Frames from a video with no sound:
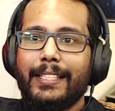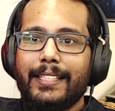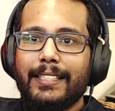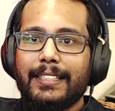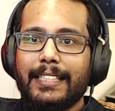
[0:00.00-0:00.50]
it
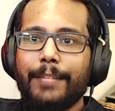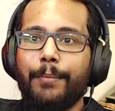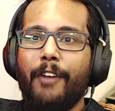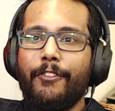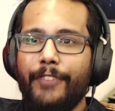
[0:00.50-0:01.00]
didn't
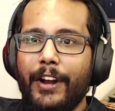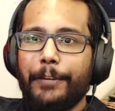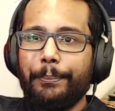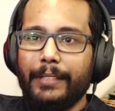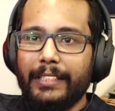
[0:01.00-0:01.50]
seem
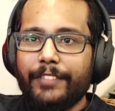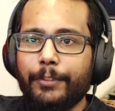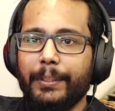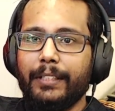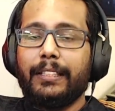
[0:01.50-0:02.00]
very
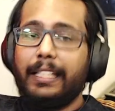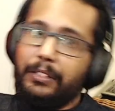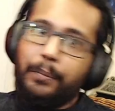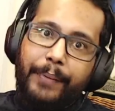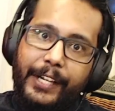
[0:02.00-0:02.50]
believable,
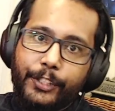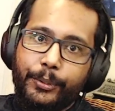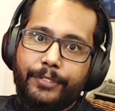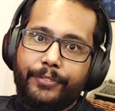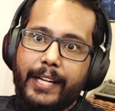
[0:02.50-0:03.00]
like compared to
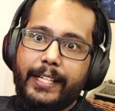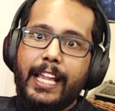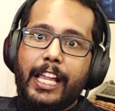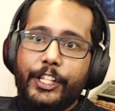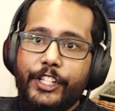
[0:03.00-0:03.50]
his friend
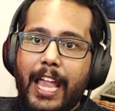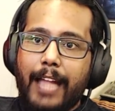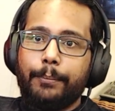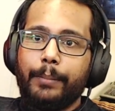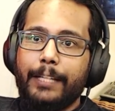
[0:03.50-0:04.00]

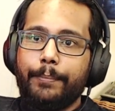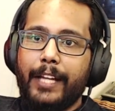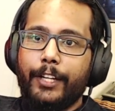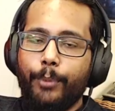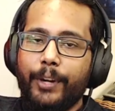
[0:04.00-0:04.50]
Jack, played
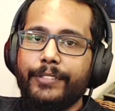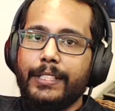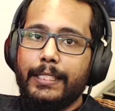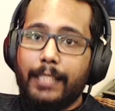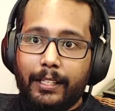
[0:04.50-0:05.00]
by
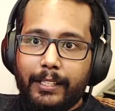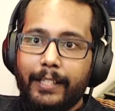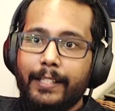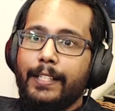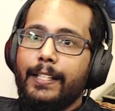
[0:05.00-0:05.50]
Griffin
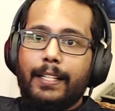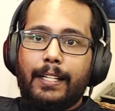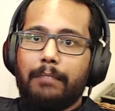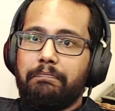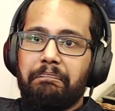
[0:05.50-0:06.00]
Dunne.
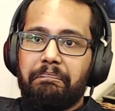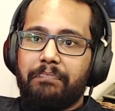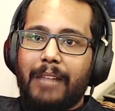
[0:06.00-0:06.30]
Uh,